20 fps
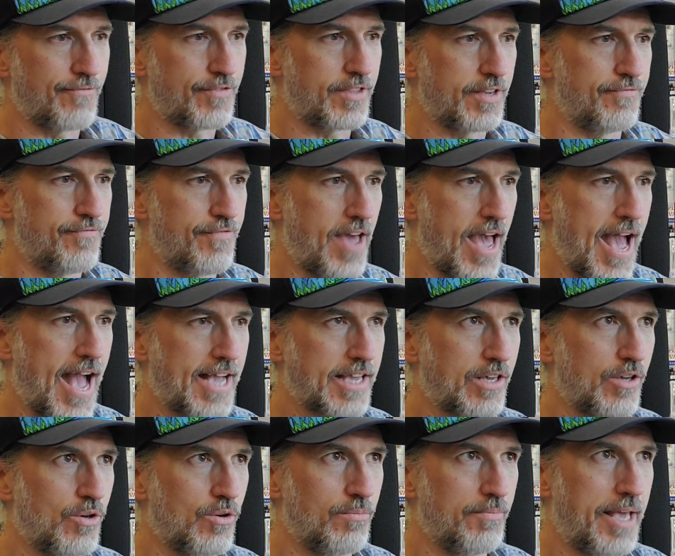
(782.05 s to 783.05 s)
the
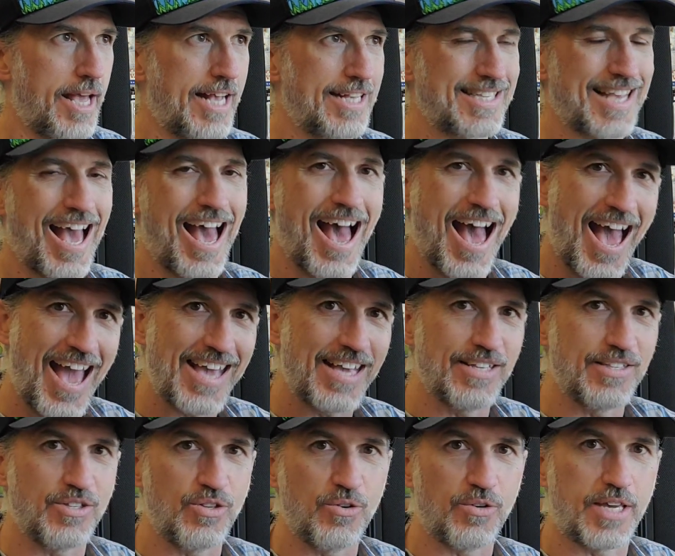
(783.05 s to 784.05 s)
vacuum as high
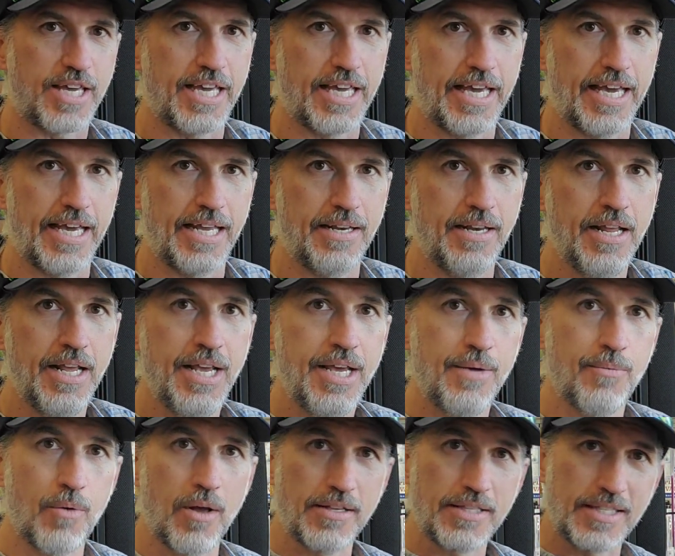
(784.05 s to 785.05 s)
as you can
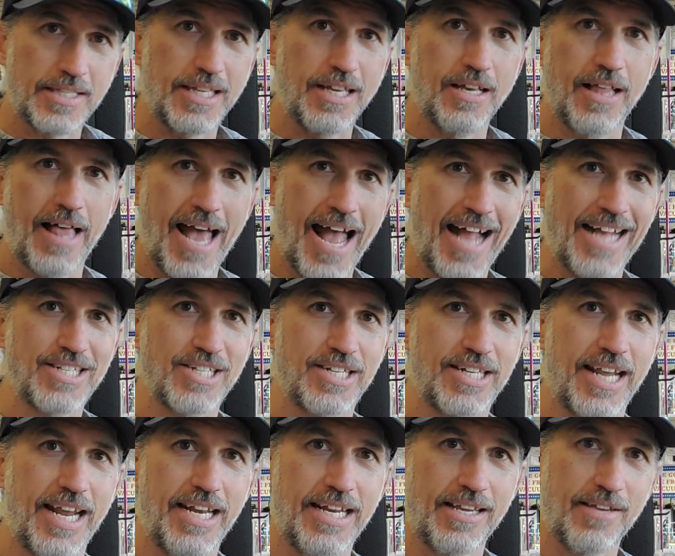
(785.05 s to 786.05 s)
while still
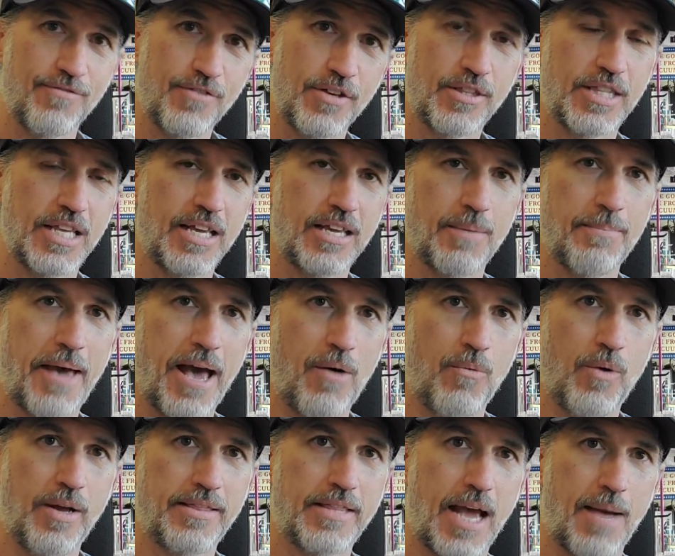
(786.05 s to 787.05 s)
agitating. If you think about
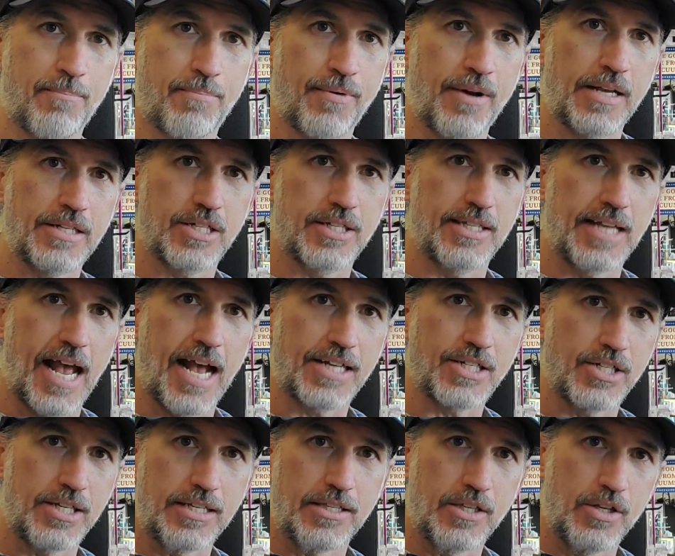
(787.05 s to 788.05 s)
what that brush is
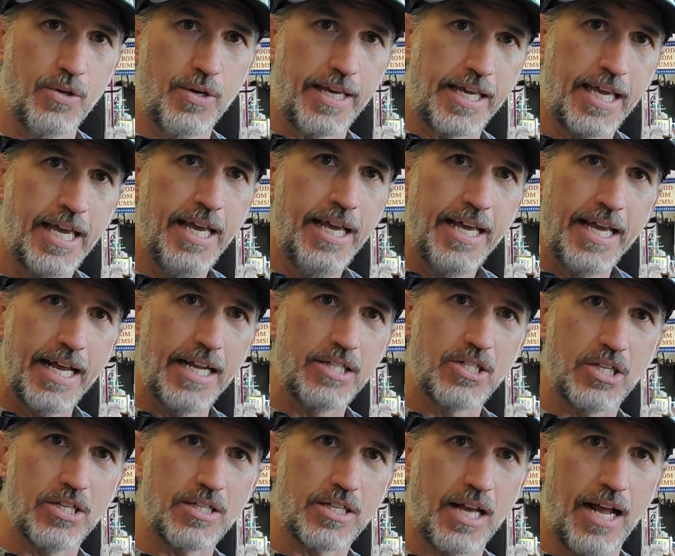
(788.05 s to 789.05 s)
actually doing, it's
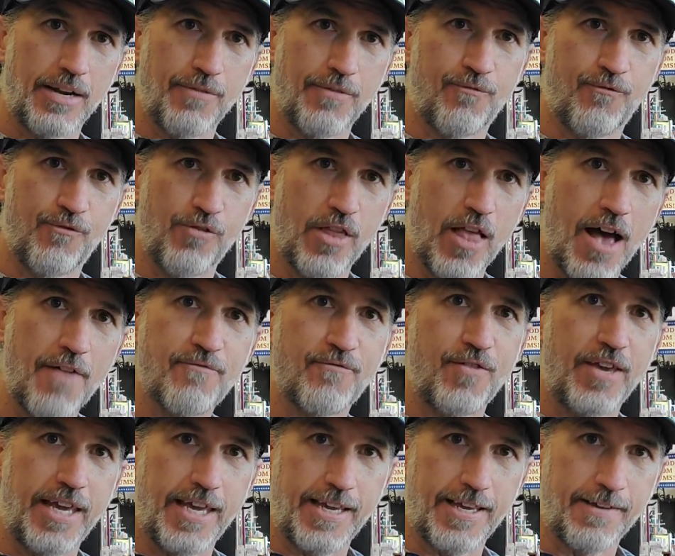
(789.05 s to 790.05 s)
just kind of
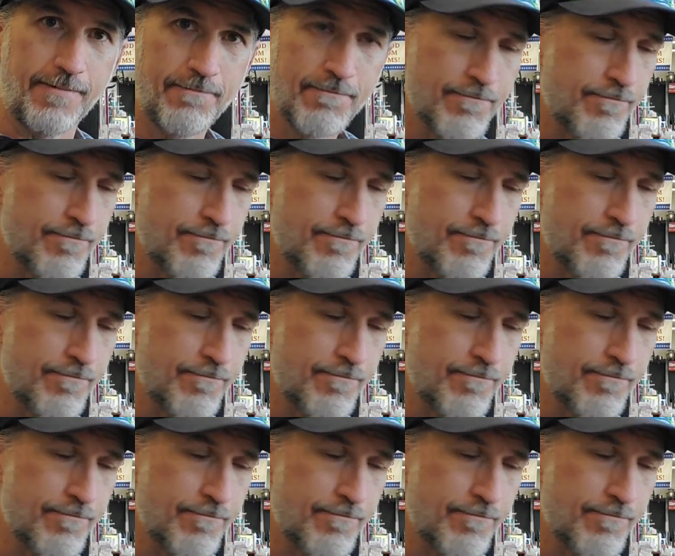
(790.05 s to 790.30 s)
fluffing